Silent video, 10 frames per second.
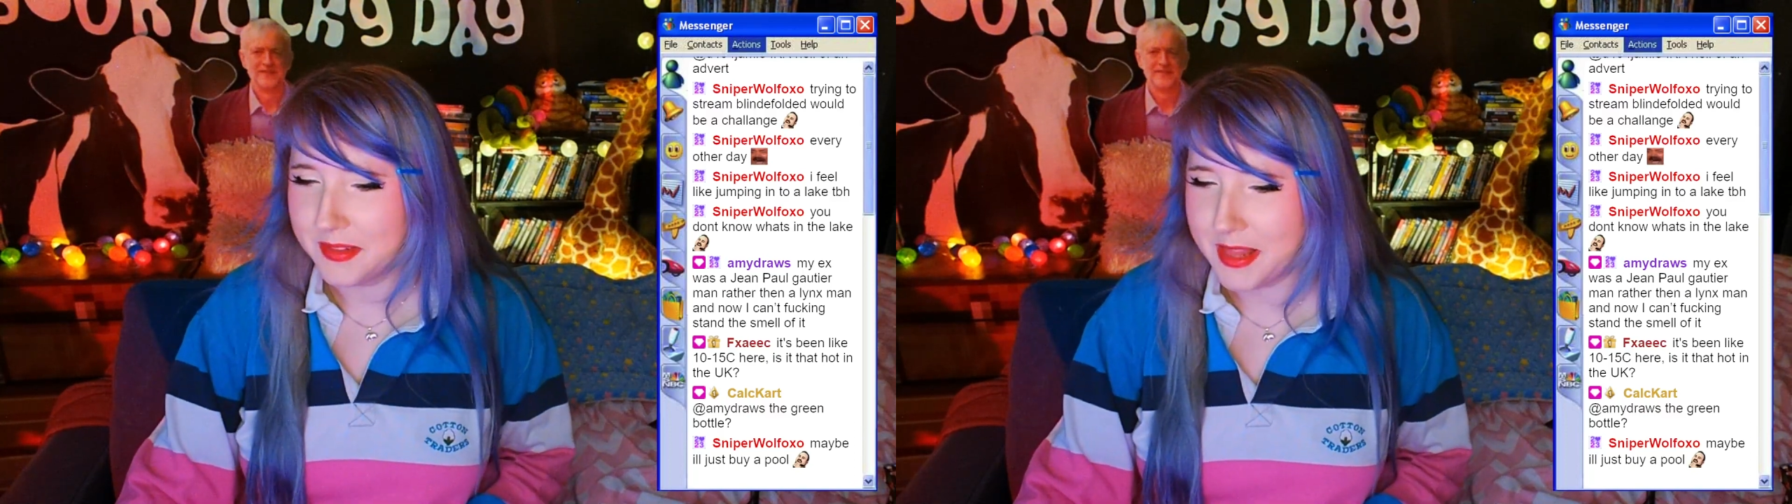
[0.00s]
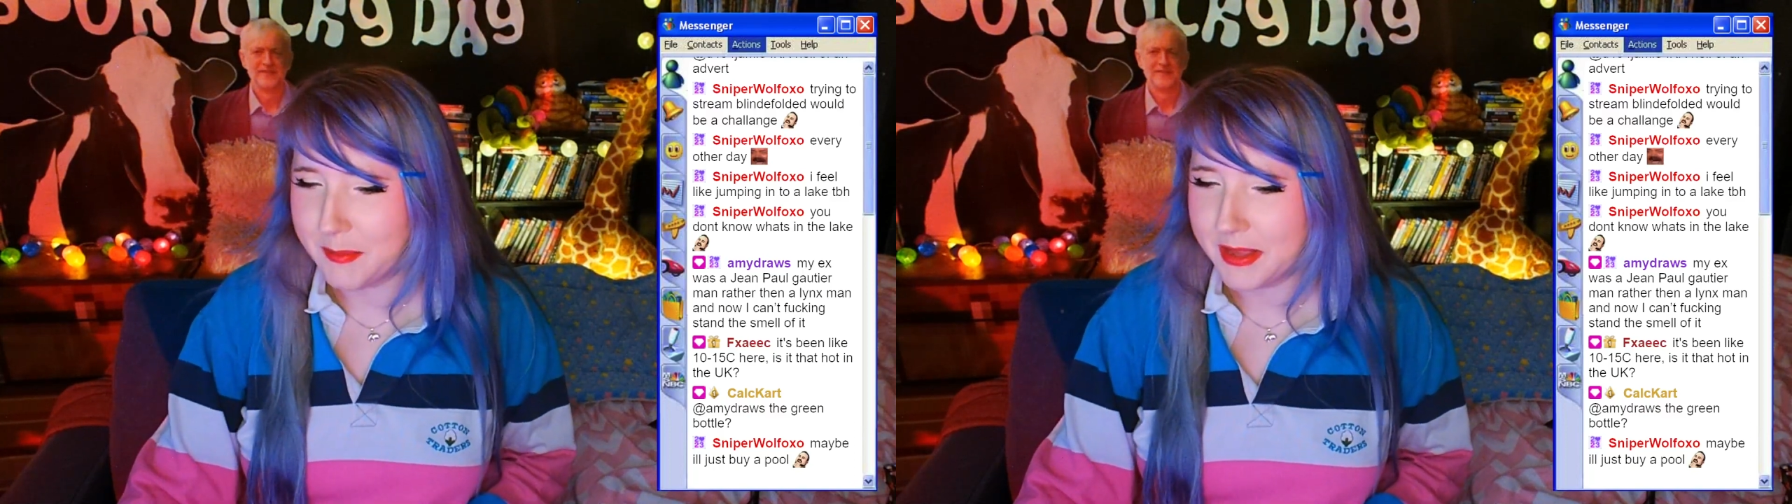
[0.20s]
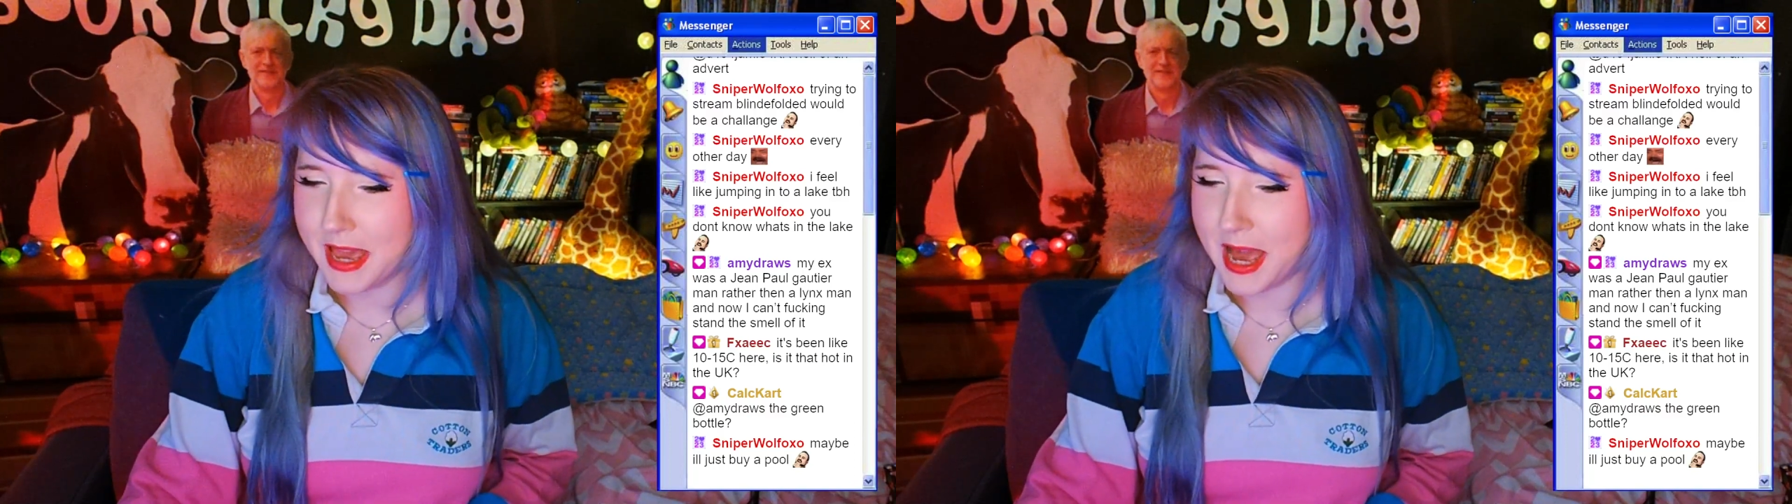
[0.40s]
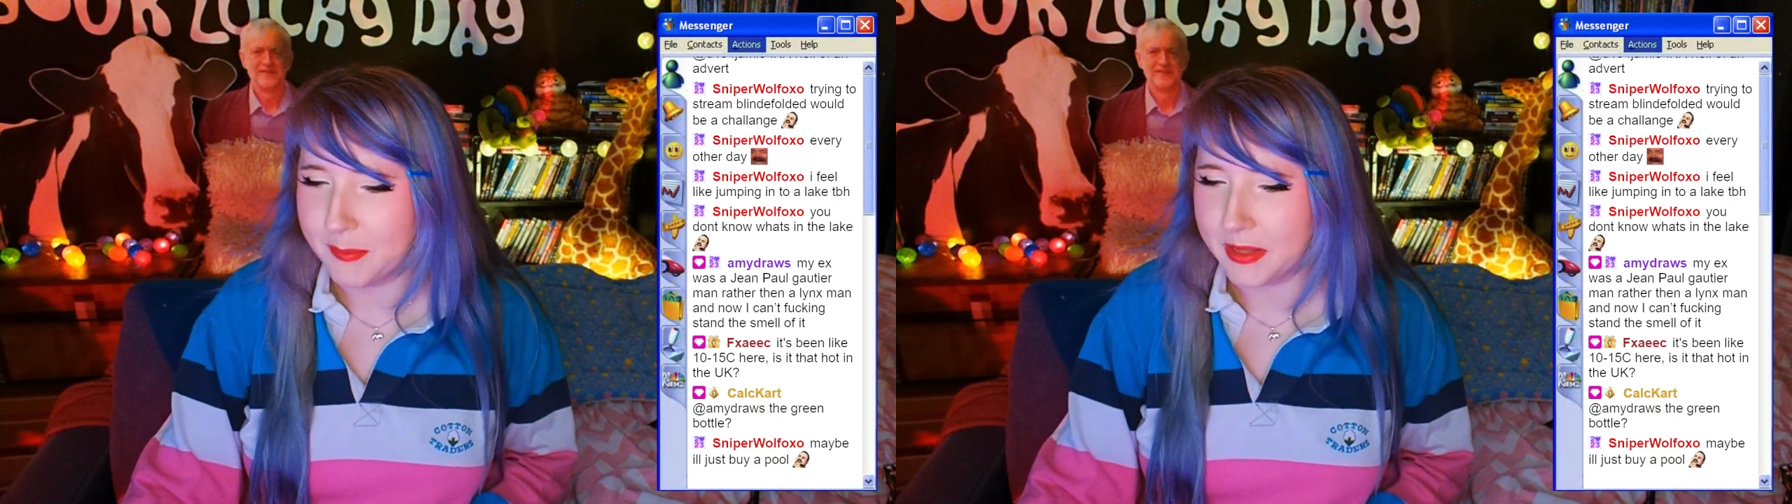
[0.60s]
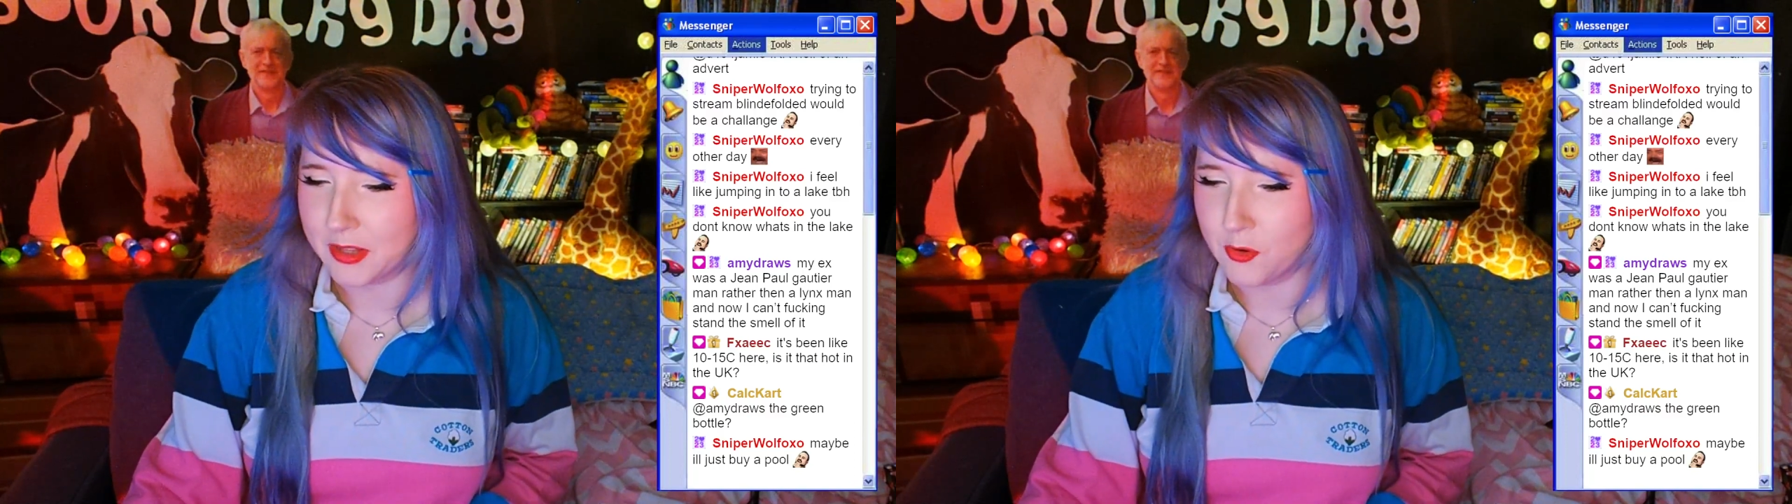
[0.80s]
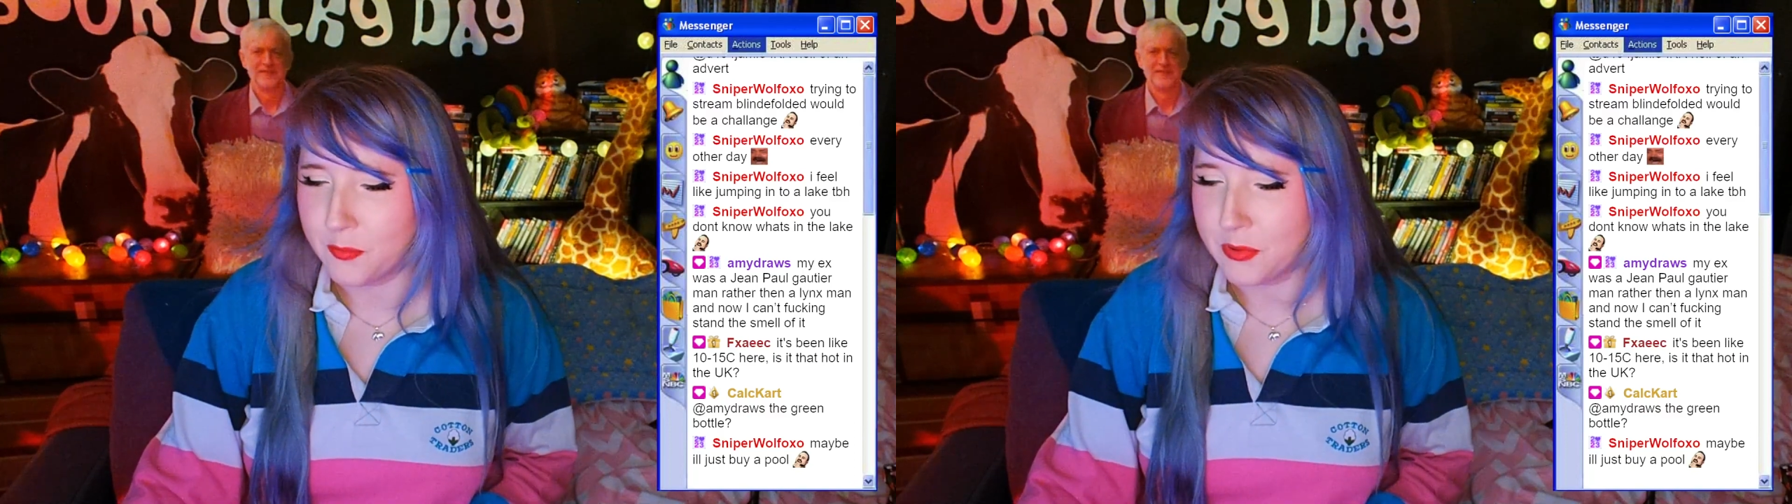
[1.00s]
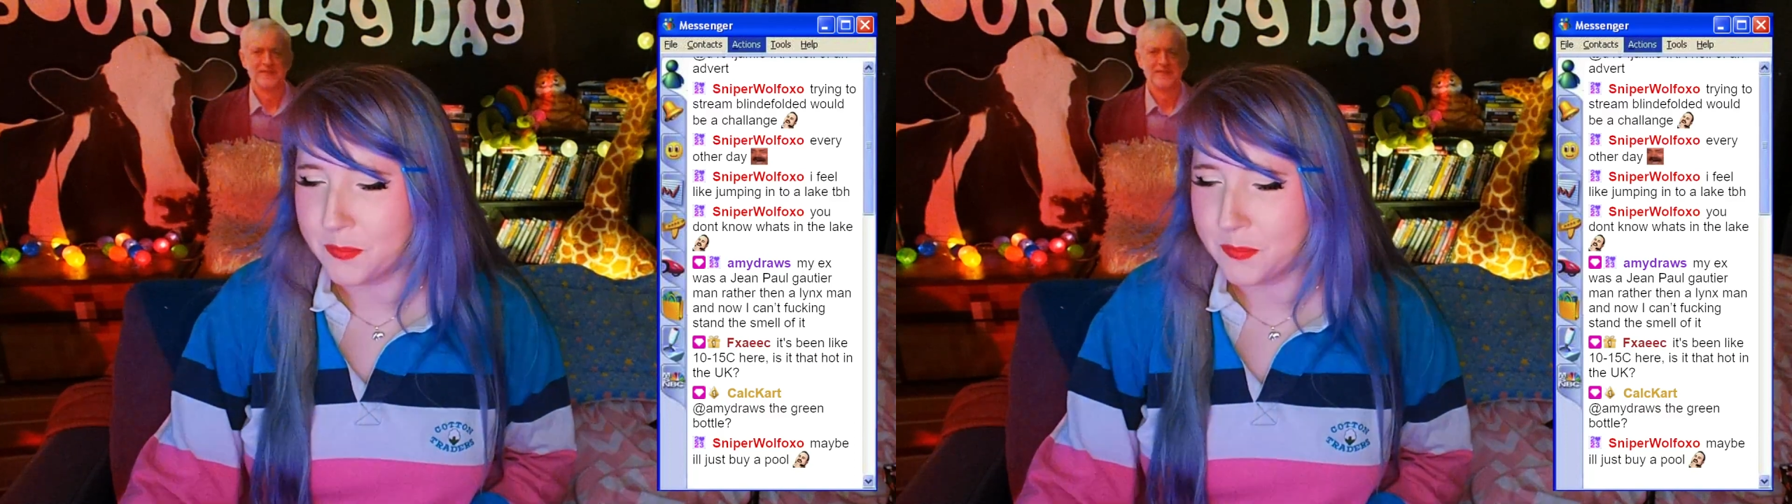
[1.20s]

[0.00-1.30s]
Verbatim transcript: Let me get Amazon up.